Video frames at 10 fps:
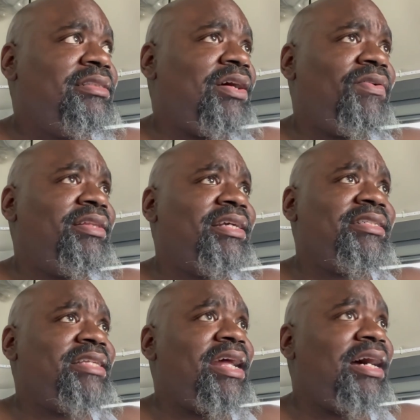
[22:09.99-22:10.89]
I don't even think
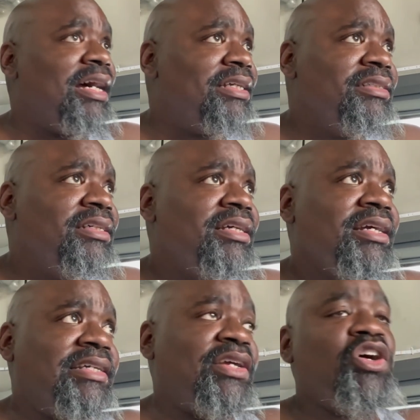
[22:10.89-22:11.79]
it's that high,
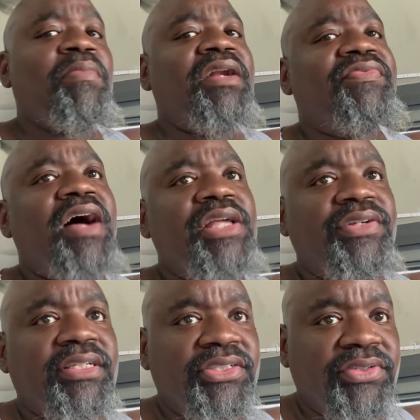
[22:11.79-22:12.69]
because they go by the value
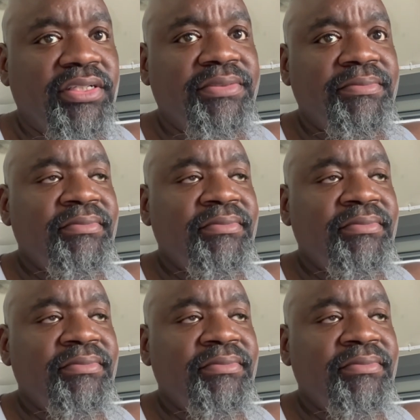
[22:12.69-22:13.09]
of your truck.